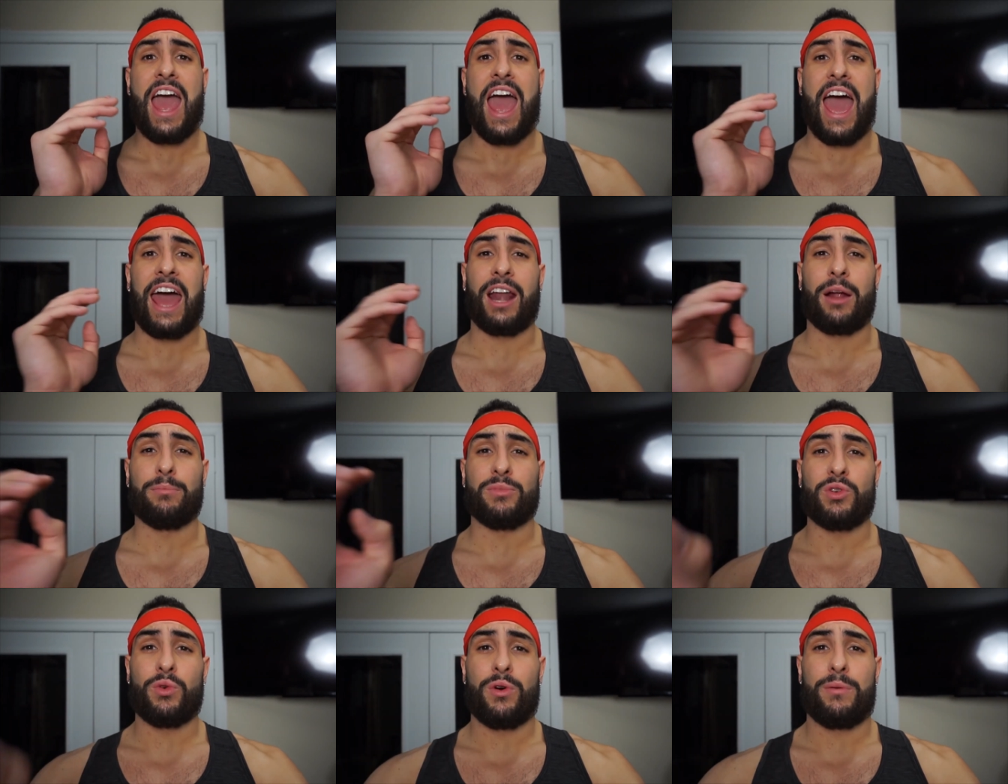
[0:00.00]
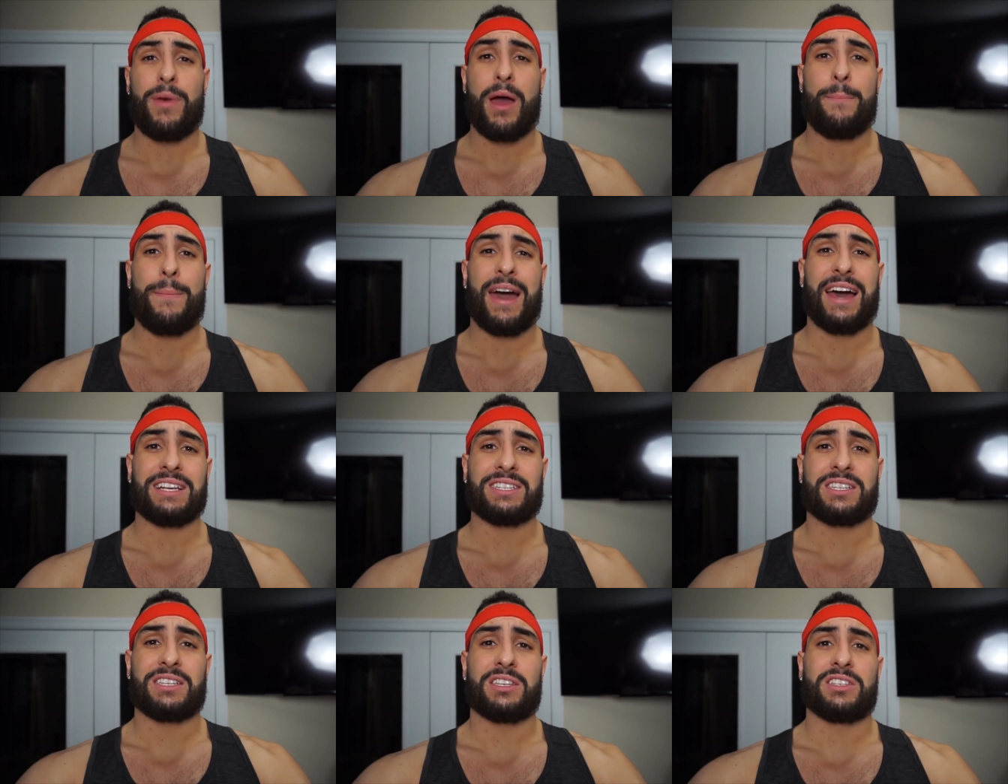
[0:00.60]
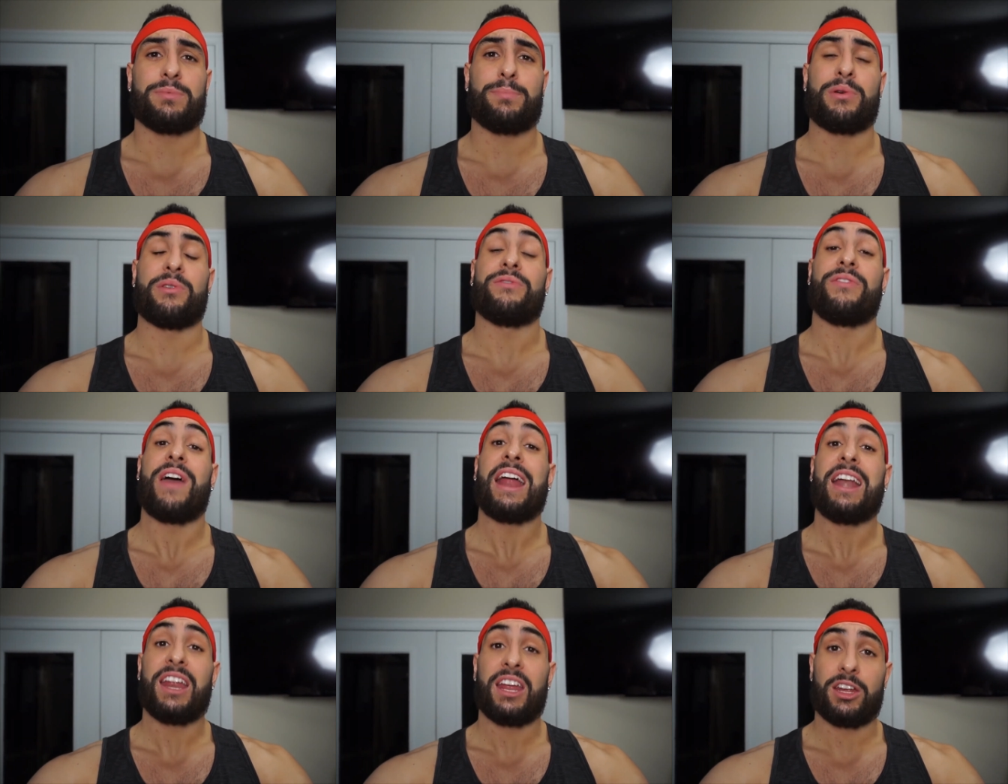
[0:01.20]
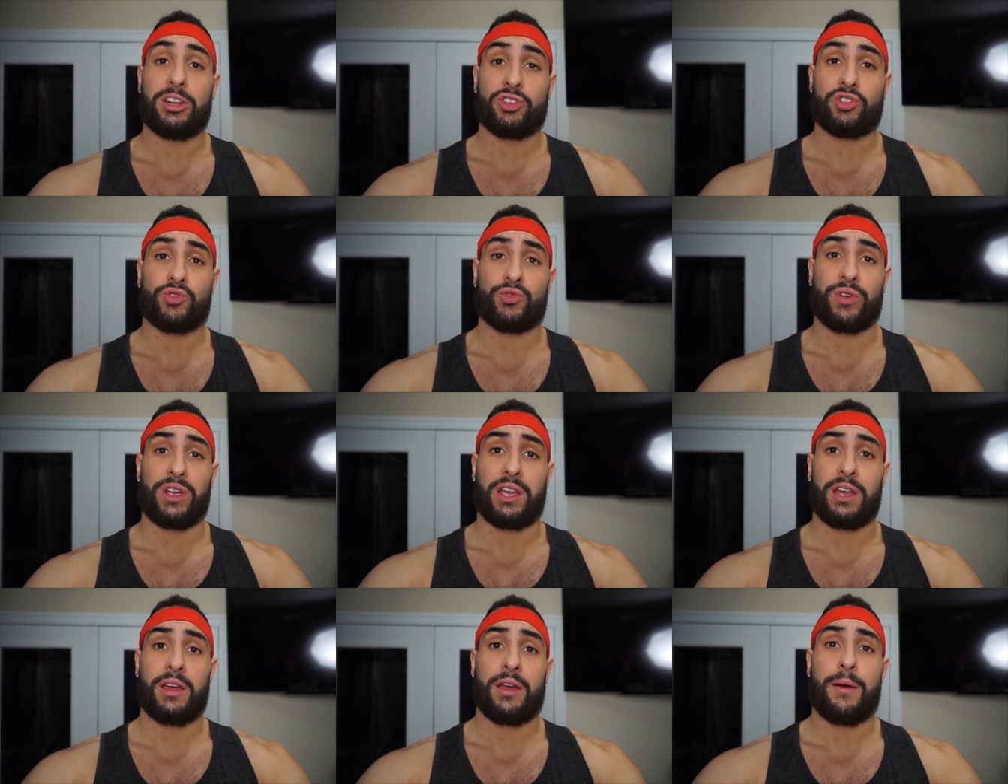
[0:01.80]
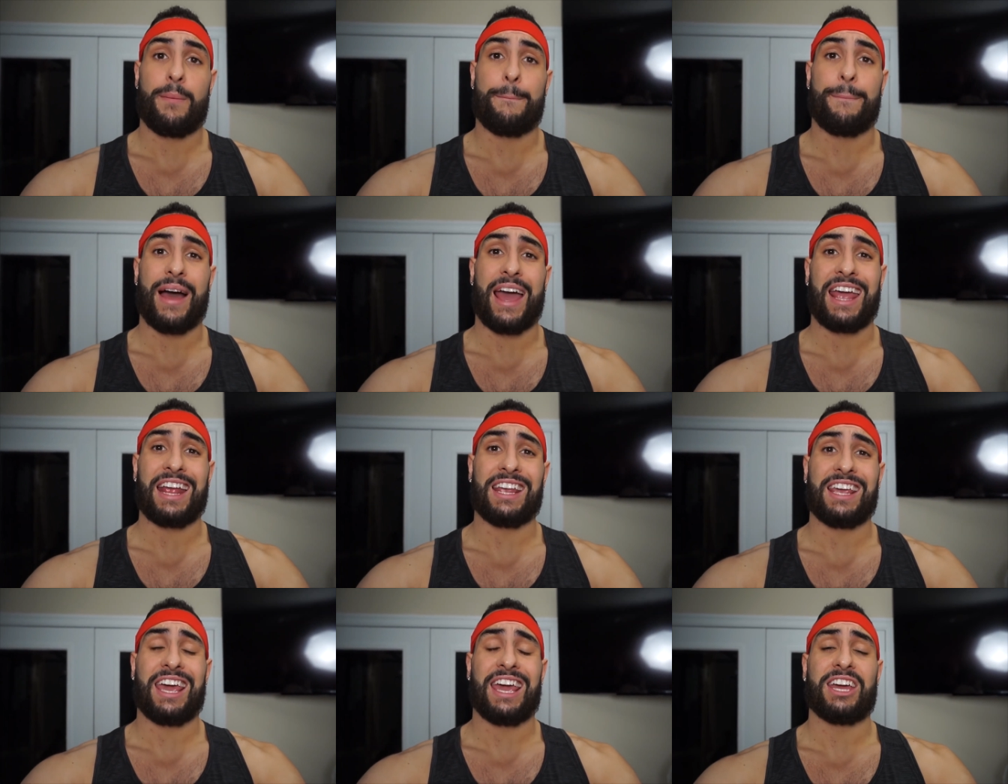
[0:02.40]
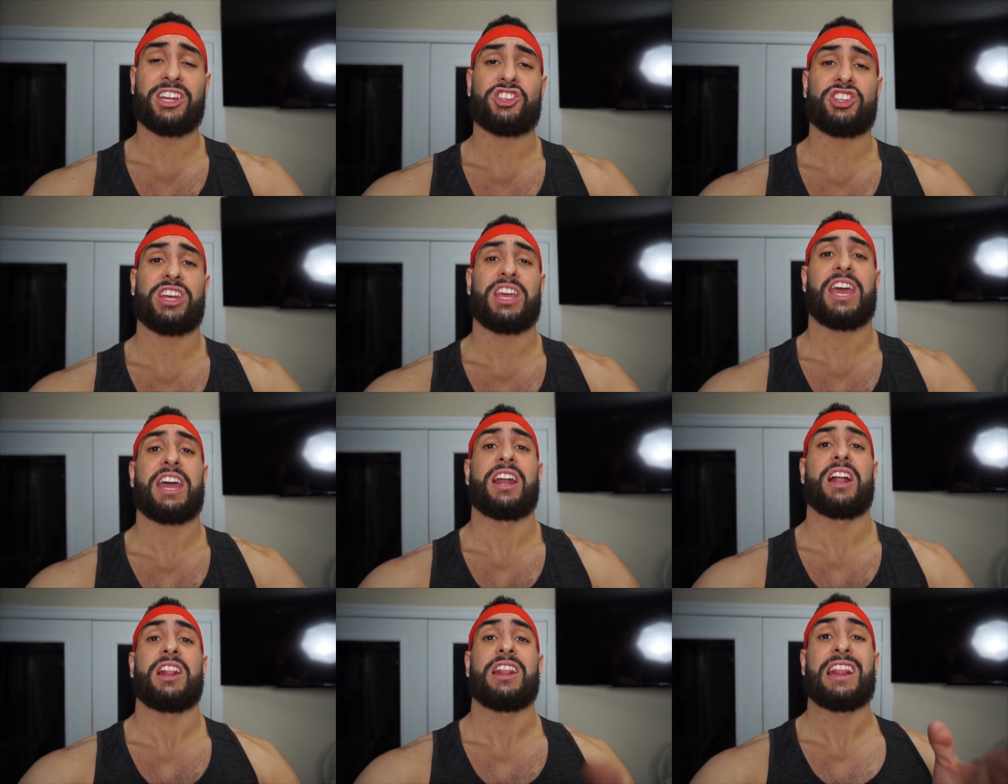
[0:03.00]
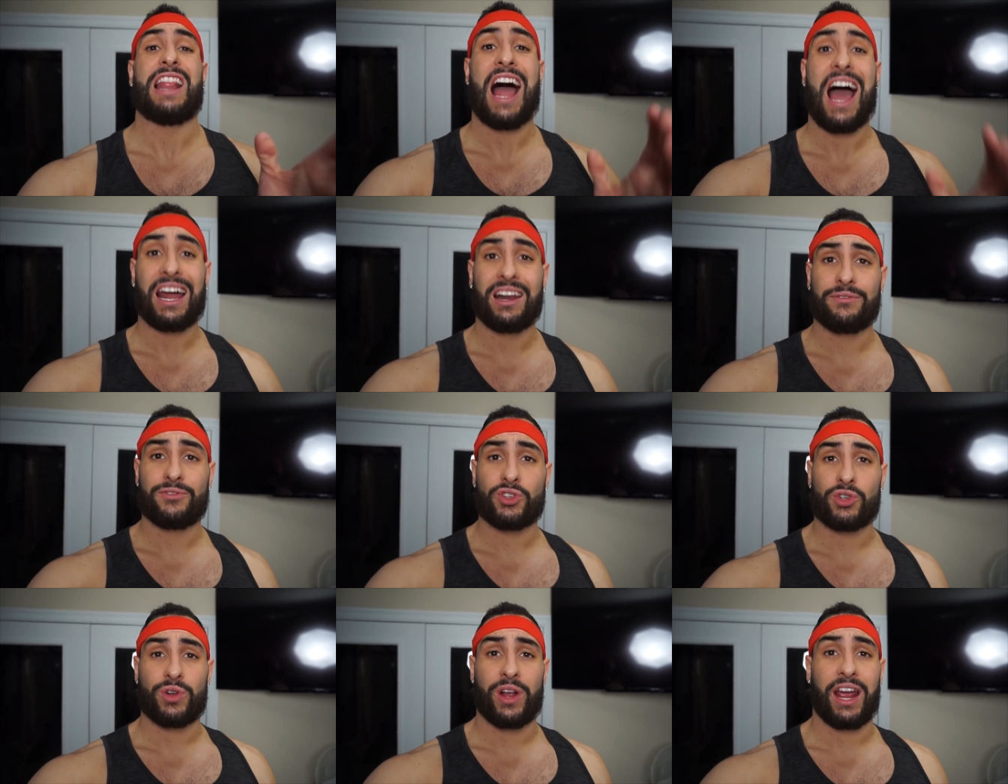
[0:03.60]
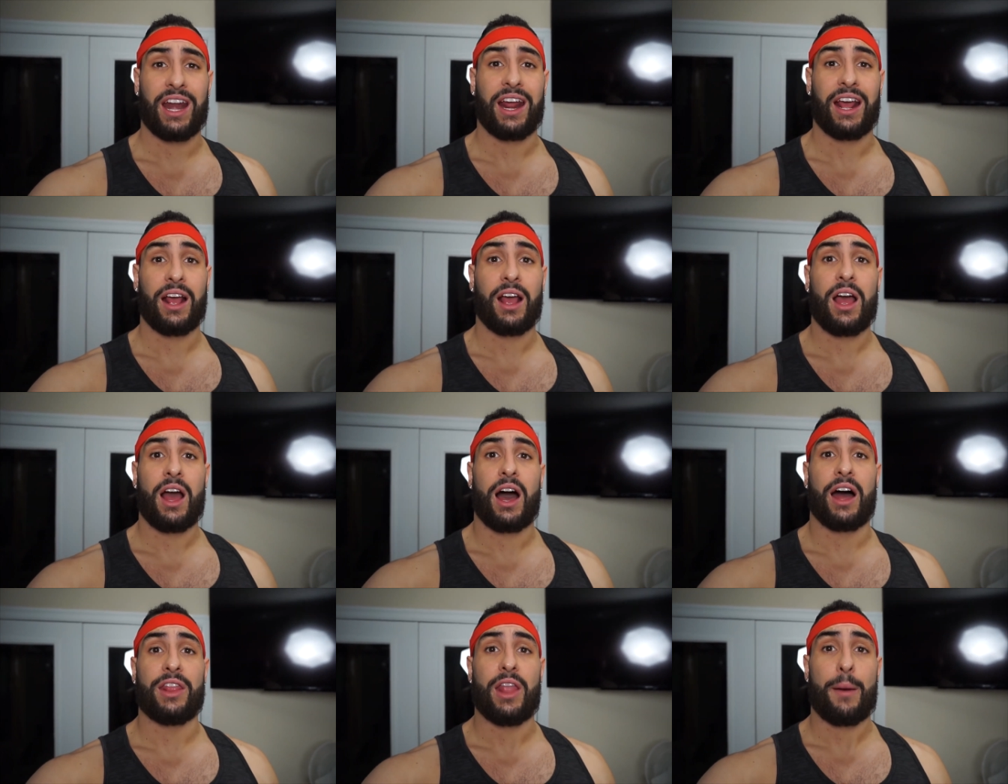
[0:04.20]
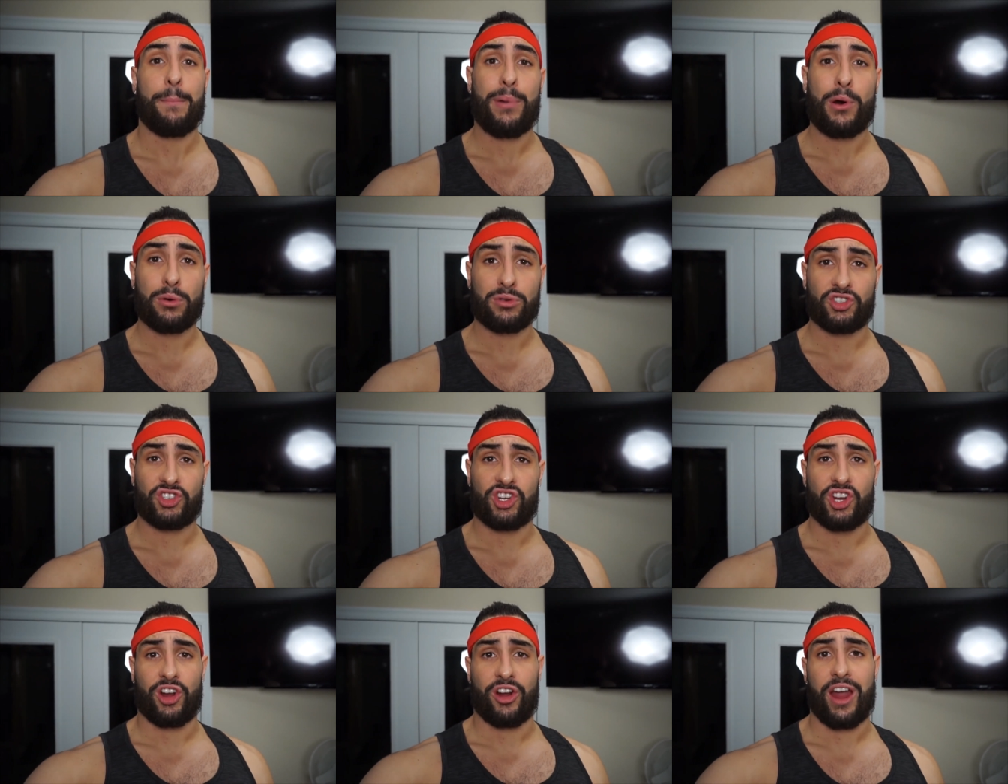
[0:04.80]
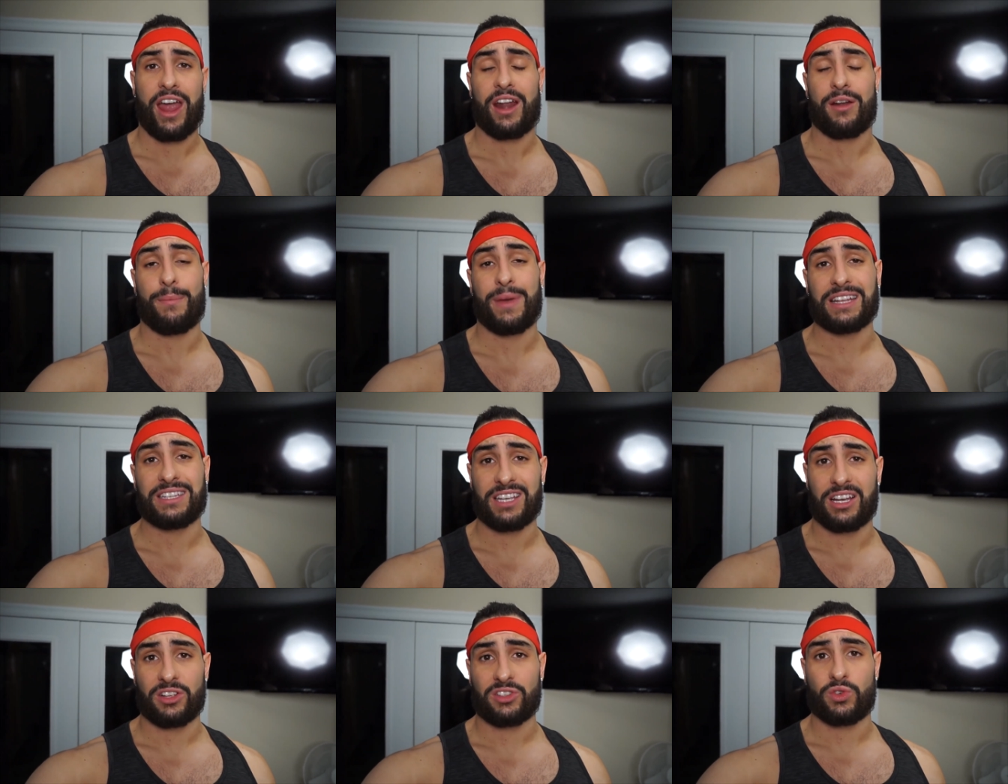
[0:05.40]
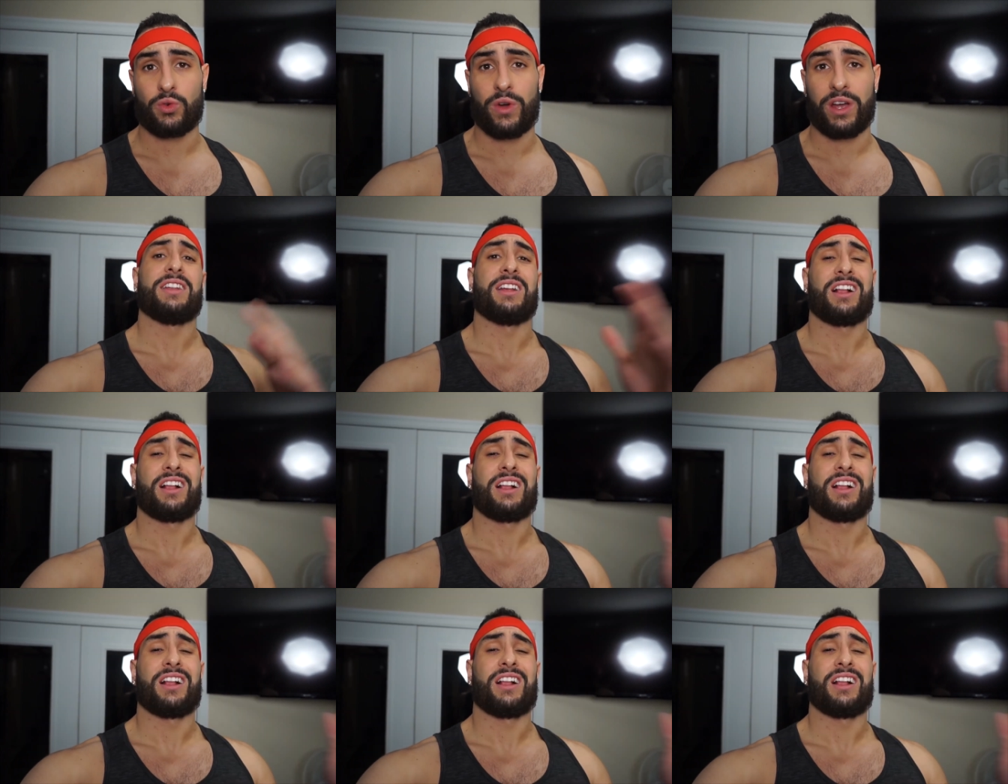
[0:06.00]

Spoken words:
and I'm doing my best to prevent injury by engaging in a lot of training on that posterior head of my deltoid.